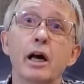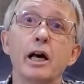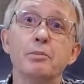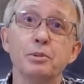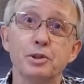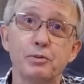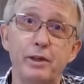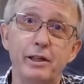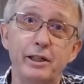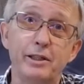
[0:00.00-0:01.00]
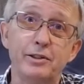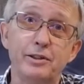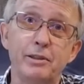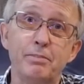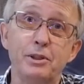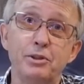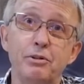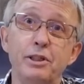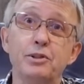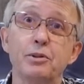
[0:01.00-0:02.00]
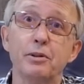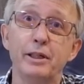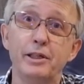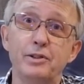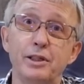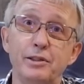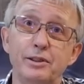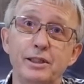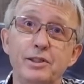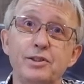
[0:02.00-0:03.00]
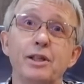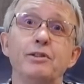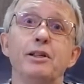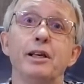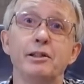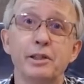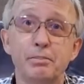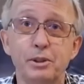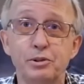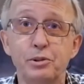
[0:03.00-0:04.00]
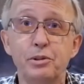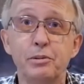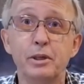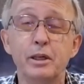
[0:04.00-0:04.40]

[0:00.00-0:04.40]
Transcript: Atmospheric temperature is called SAT, static air temperature.